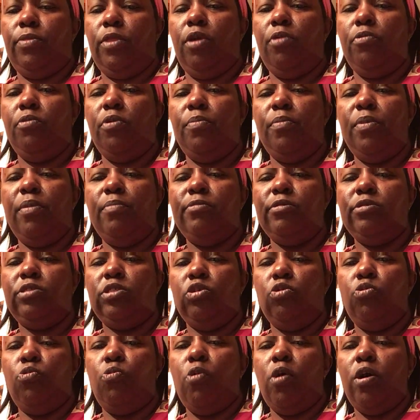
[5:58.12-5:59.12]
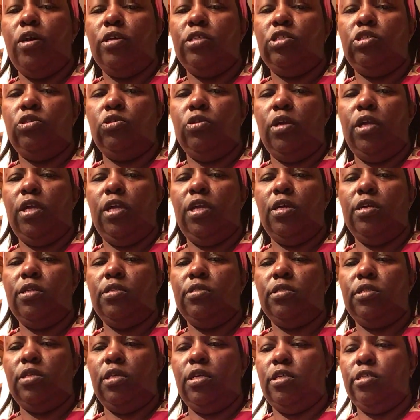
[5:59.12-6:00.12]
And remember to wash your
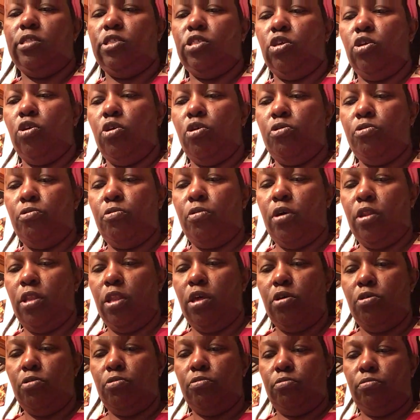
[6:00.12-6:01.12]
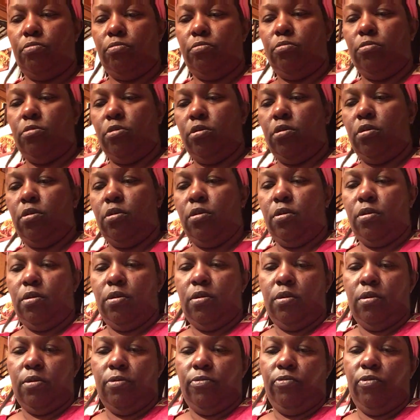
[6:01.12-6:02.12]
hands as you go along.
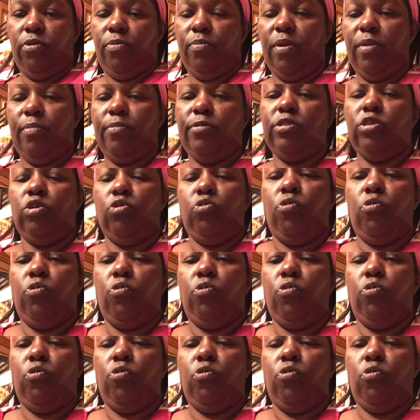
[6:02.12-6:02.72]
Remember to